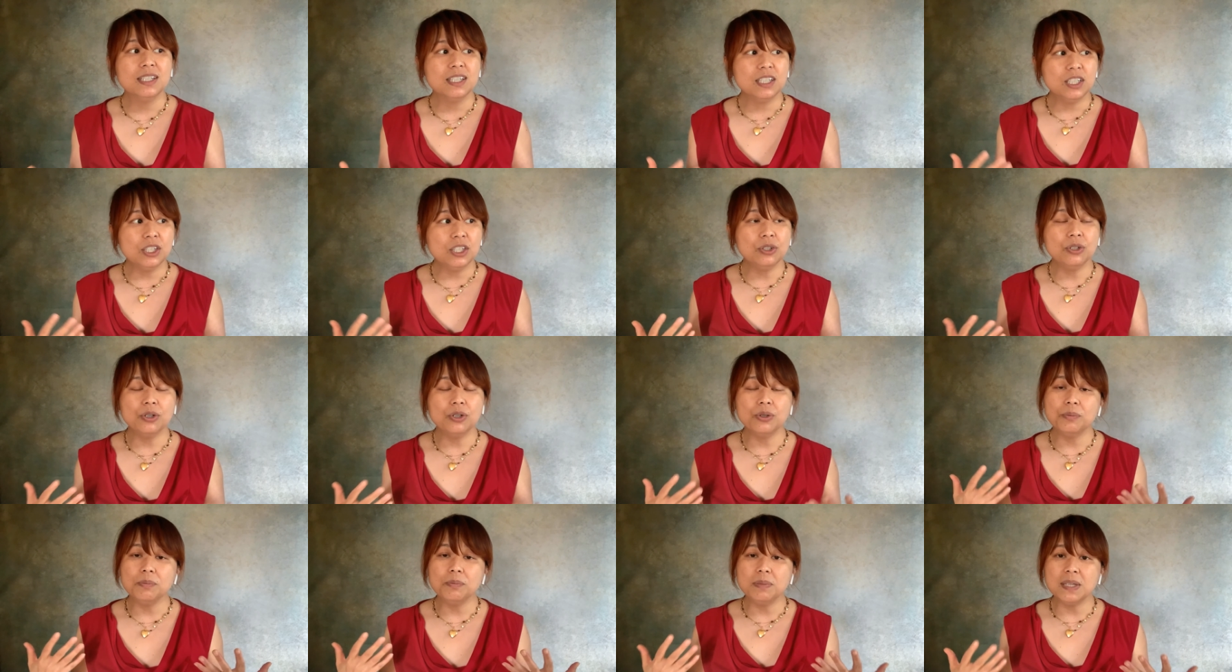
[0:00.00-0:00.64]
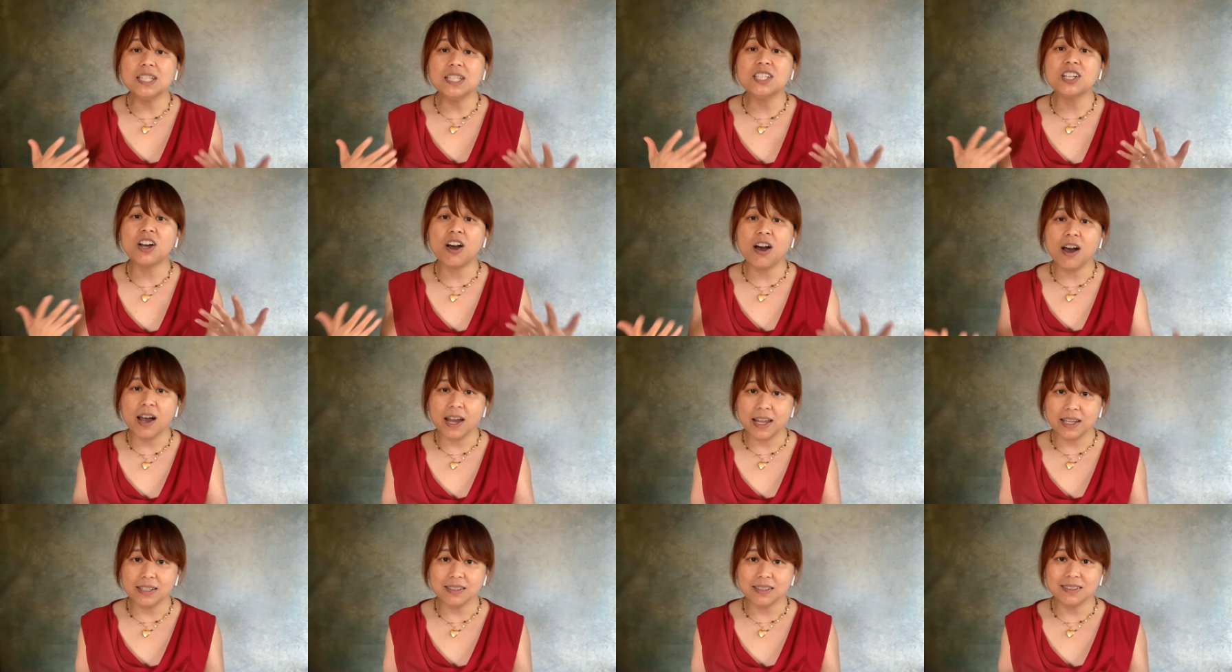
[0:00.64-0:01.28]
be
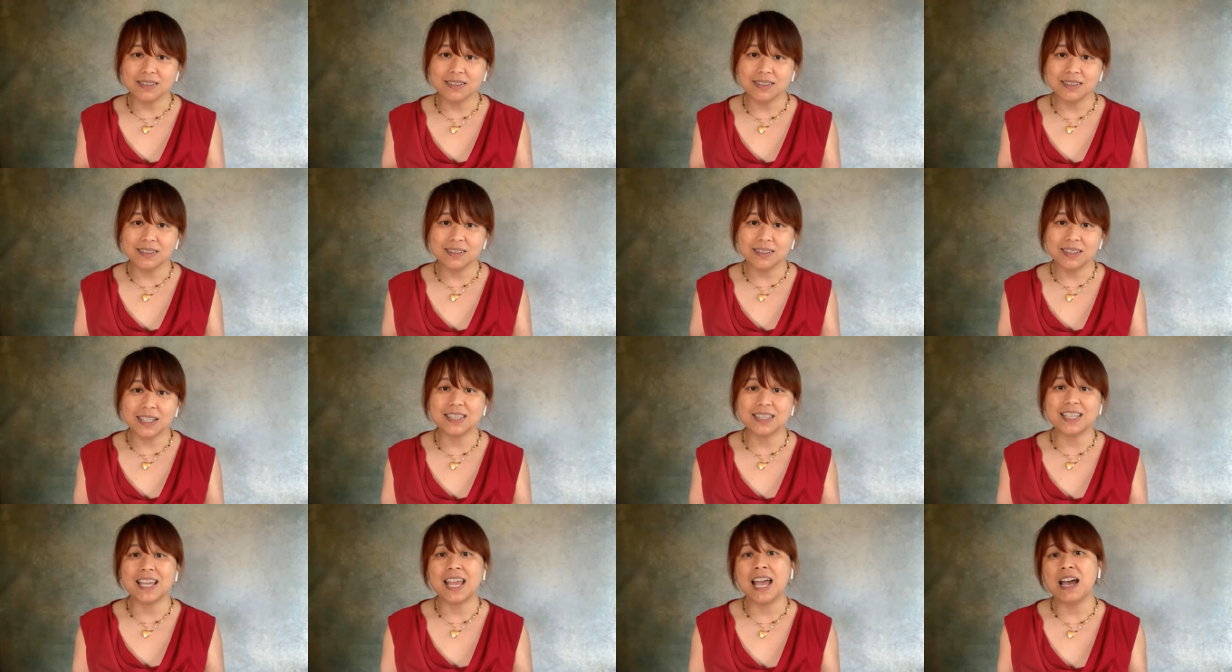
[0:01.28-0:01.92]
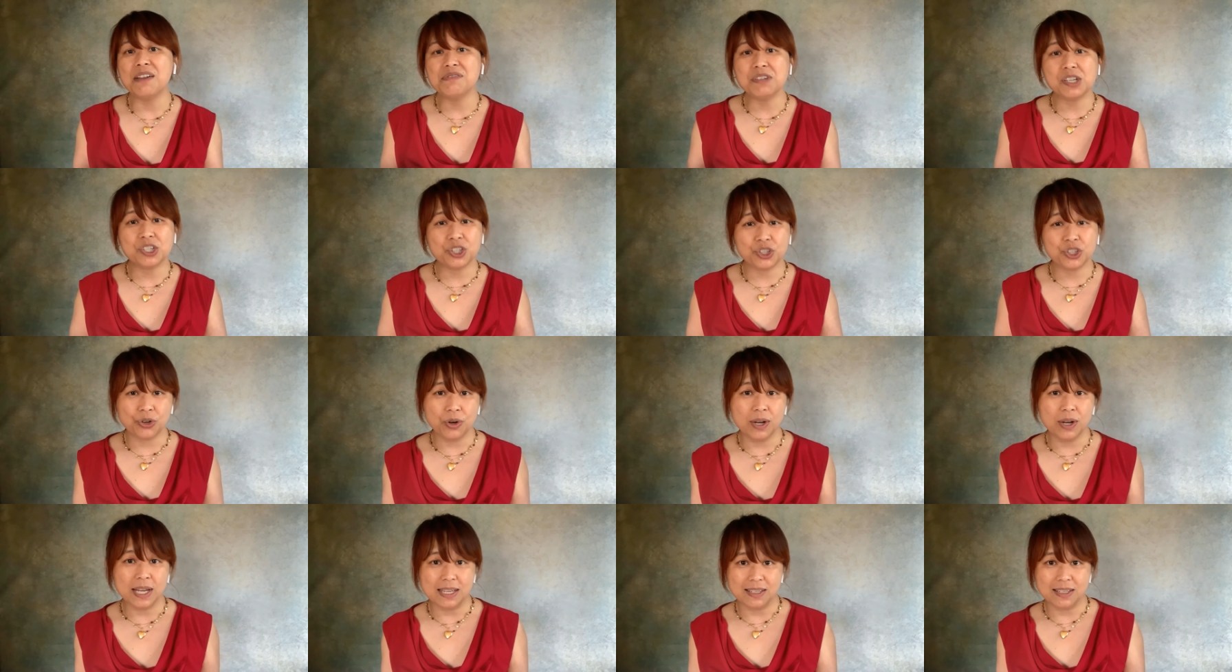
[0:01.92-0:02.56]
taught that they have a
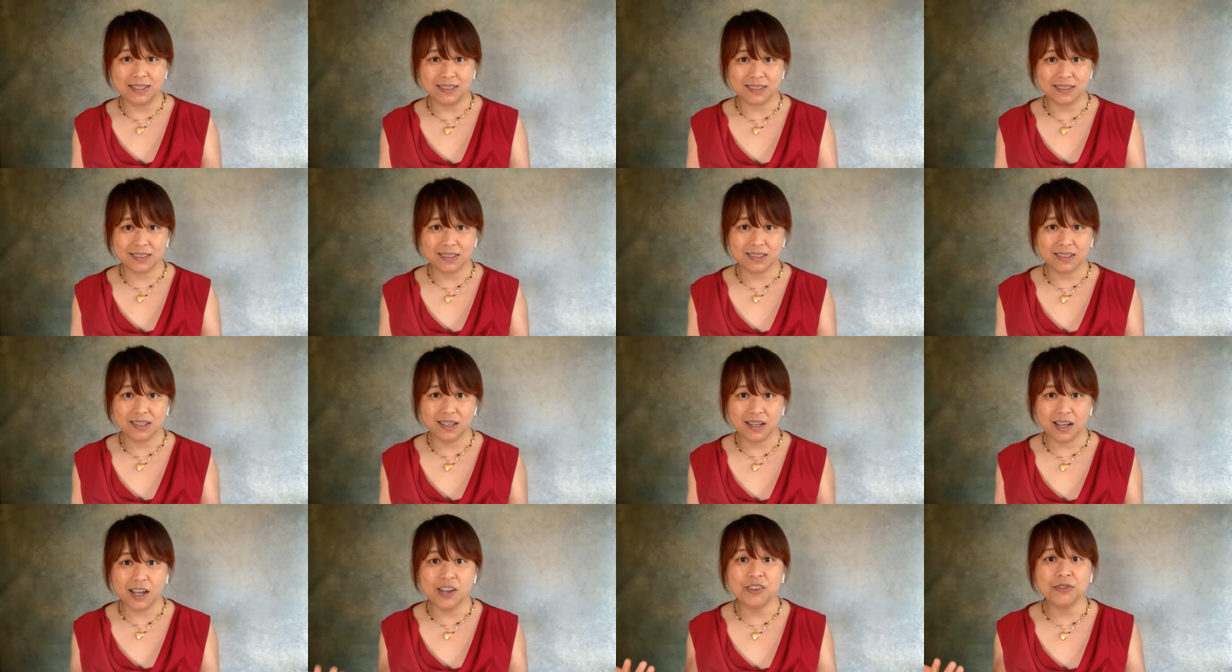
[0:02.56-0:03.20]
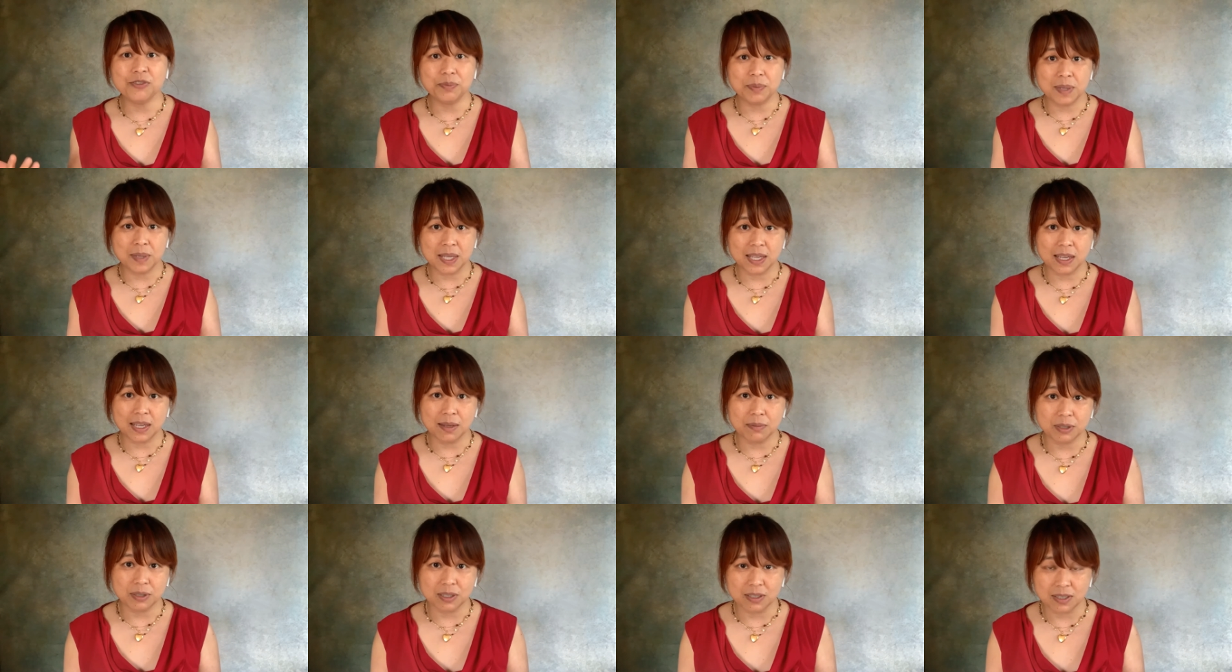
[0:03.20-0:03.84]
choice of being
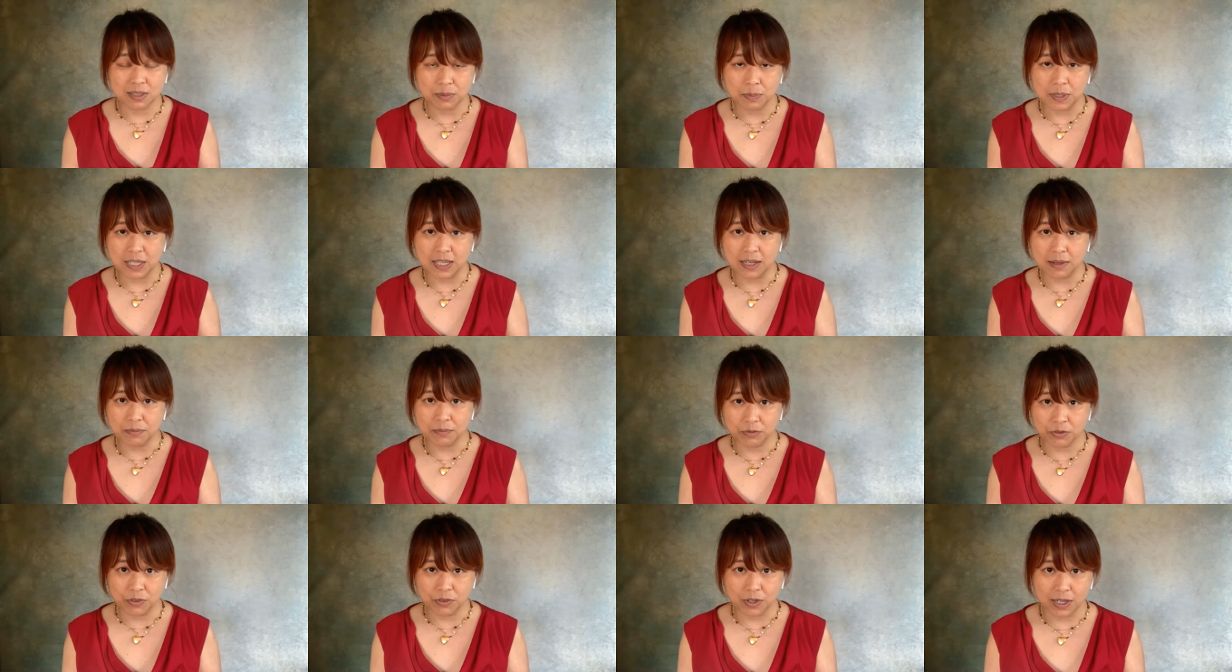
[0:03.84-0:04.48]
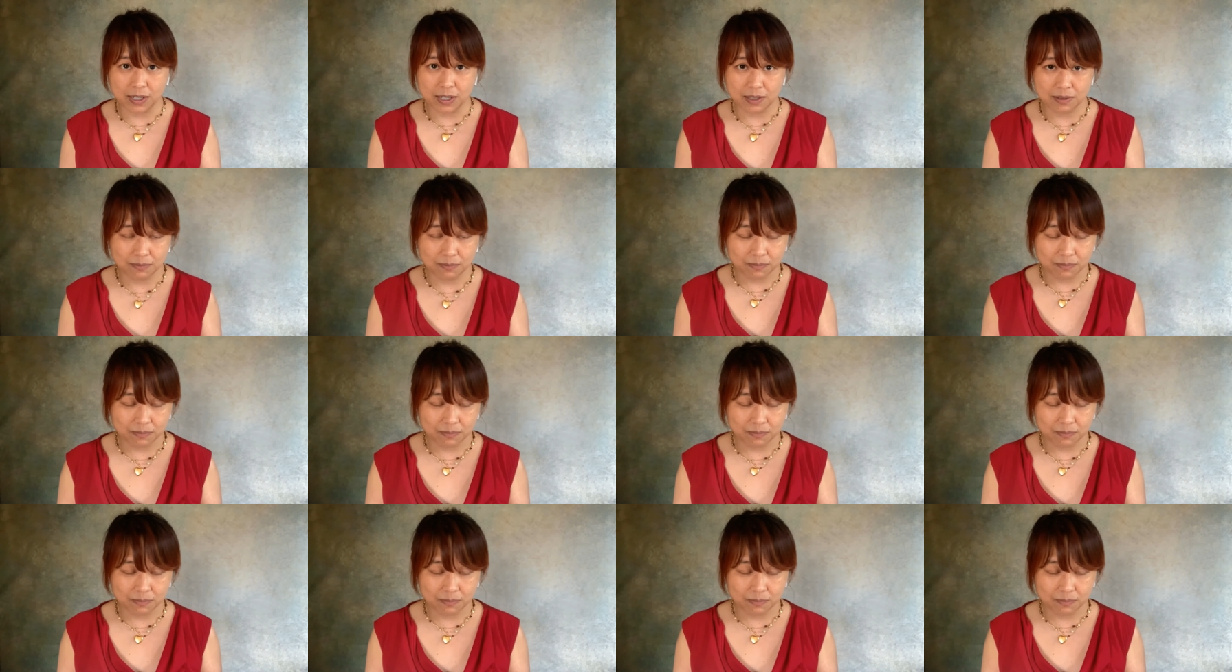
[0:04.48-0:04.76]
able to speak up for it.